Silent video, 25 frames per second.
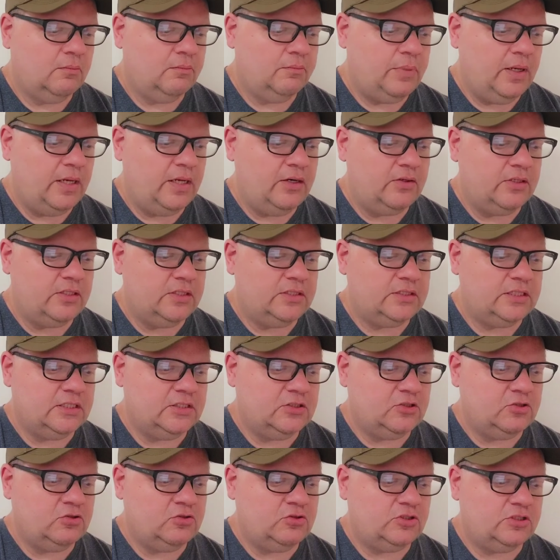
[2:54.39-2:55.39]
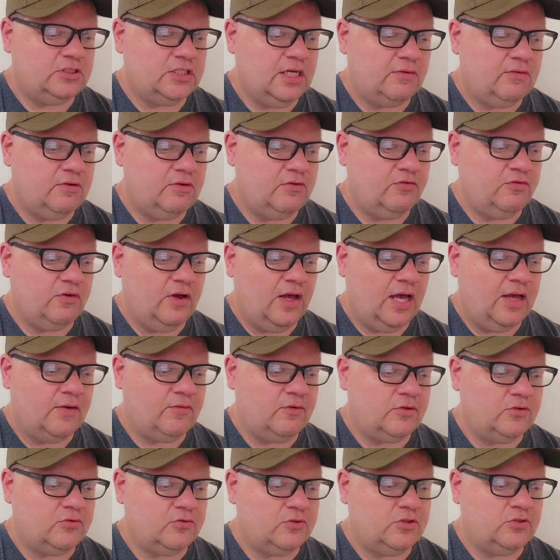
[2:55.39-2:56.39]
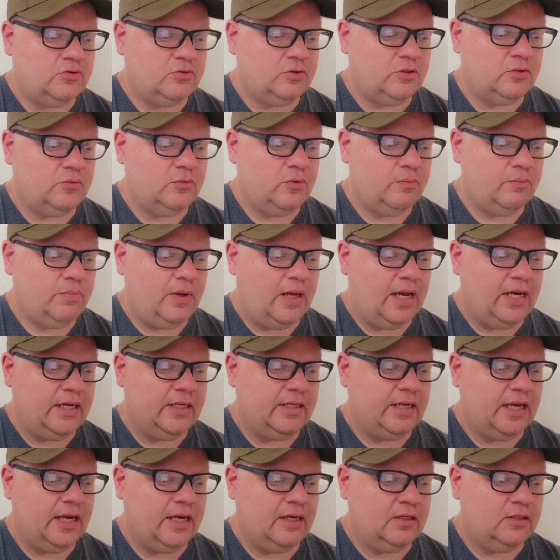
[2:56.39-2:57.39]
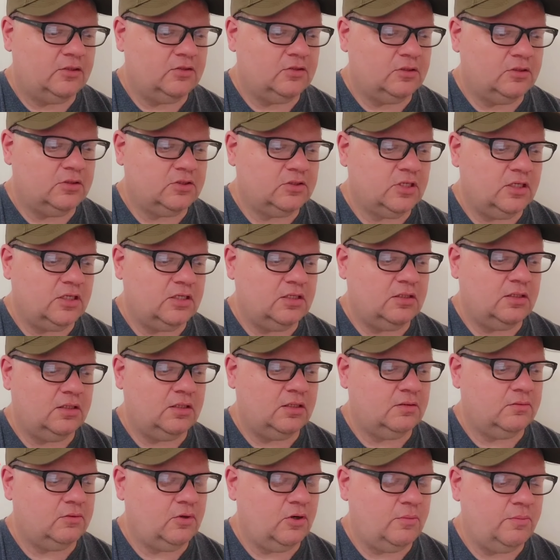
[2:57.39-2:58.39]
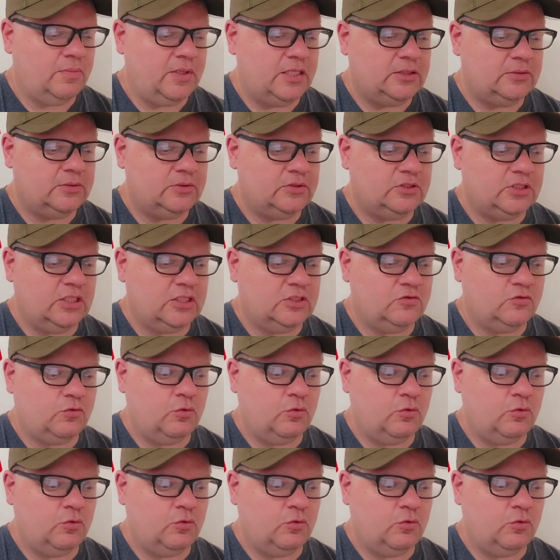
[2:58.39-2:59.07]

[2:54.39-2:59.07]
Bader has hit .275 with a .321 batting at a slugging on base percentage,